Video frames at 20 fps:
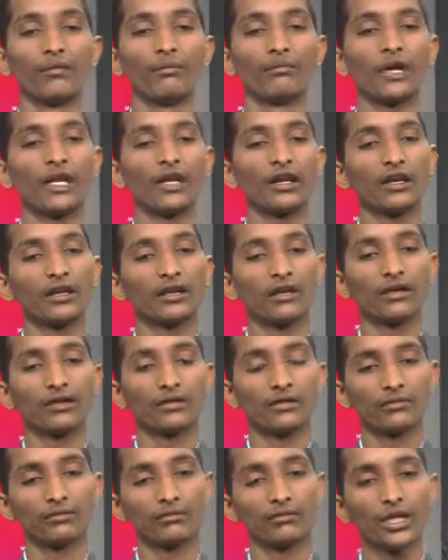may
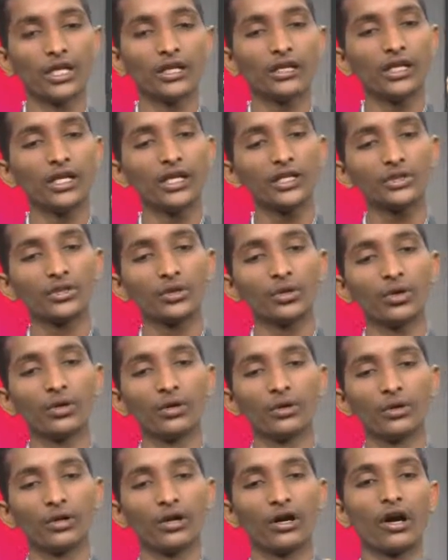lead to
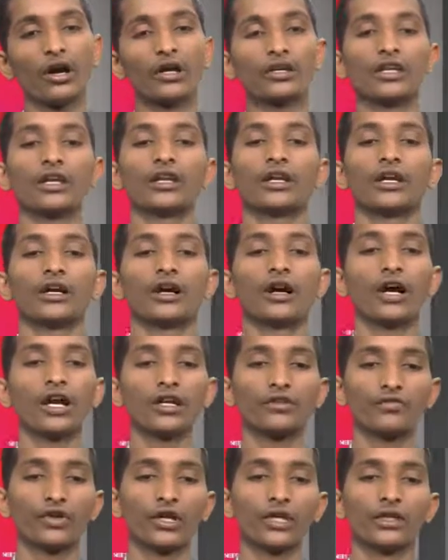
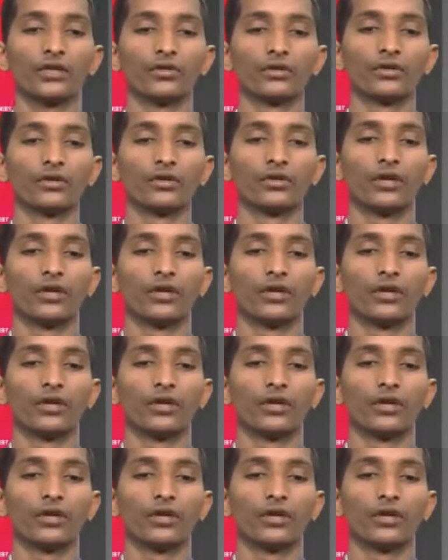heart failure